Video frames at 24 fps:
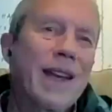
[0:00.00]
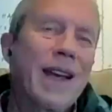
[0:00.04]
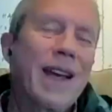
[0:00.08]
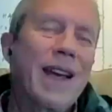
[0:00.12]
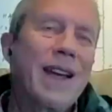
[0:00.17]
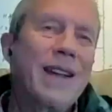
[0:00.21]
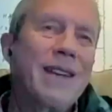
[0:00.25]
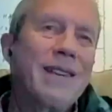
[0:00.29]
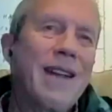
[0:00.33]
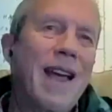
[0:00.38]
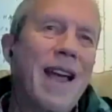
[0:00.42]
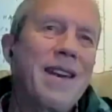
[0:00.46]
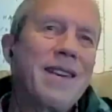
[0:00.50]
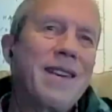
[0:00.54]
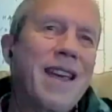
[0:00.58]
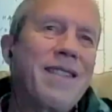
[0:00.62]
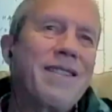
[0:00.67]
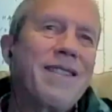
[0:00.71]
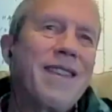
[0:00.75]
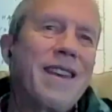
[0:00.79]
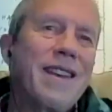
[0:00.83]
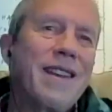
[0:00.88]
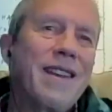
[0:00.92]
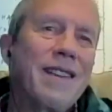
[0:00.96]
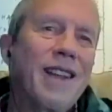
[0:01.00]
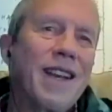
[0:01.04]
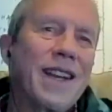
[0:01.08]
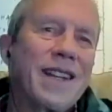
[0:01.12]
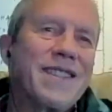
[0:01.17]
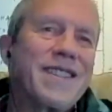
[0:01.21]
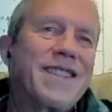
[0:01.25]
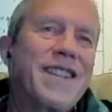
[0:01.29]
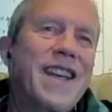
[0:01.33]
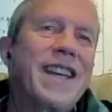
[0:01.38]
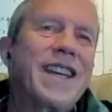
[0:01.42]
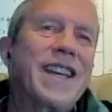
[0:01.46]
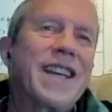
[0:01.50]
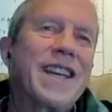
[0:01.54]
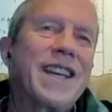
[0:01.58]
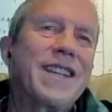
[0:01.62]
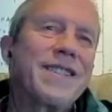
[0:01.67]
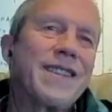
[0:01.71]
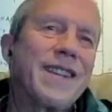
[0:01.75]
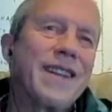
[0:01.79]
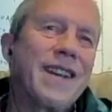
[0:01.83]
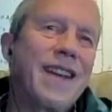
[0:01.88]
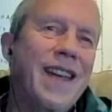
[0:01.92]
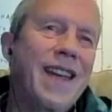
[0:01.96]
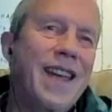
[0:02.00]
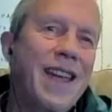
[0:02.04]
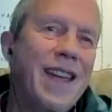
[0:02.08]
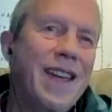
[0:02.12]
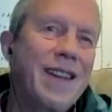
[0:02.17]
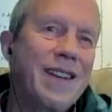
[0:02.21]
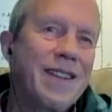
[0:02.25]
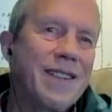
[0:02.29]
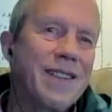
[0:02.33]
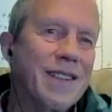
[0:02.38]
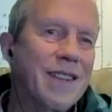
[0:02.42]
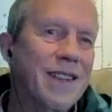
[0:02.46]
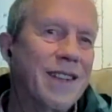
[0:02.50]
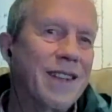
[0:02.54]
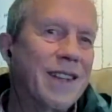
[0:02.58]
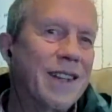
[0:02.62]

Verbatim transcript: and, and get there like decades ahead